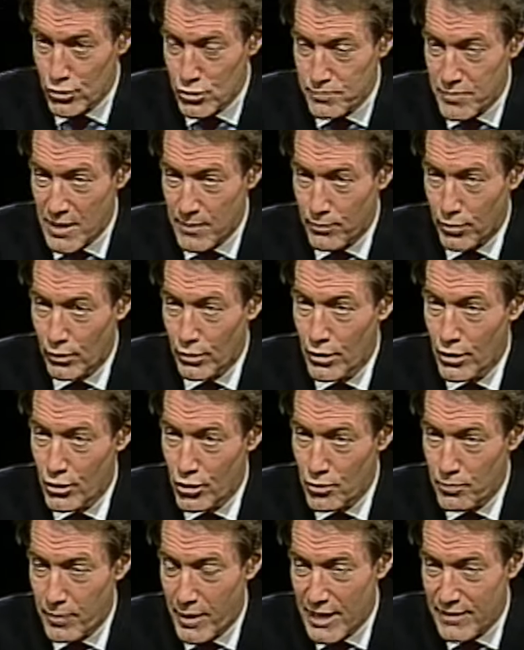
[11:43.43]
those people
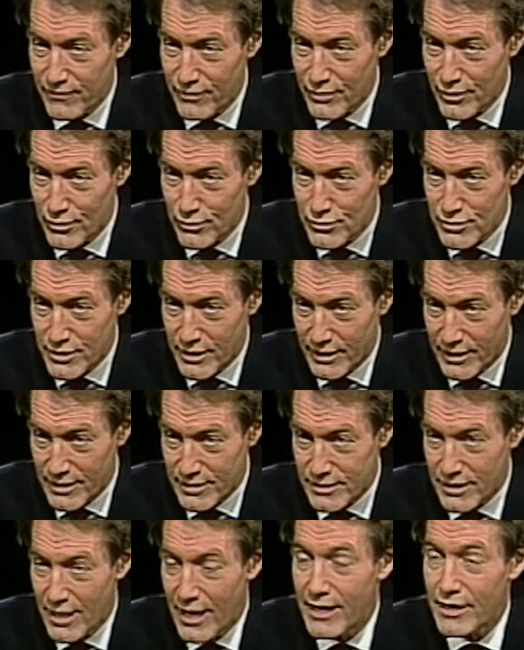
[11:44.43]
who pay for those
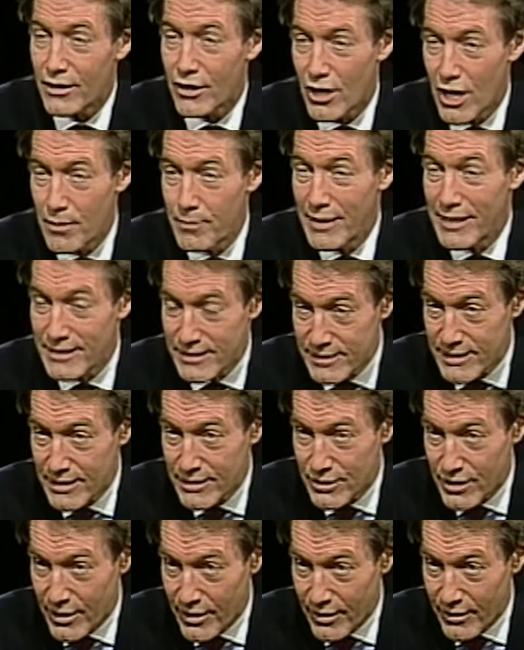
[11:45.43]
tickets and come and
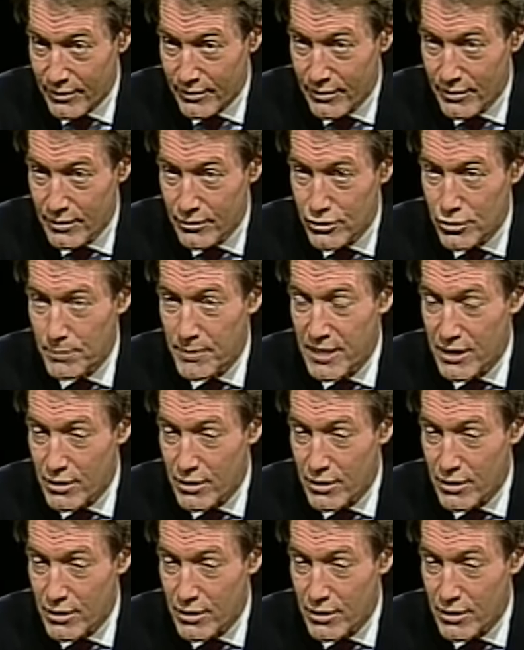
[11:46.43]
sit there to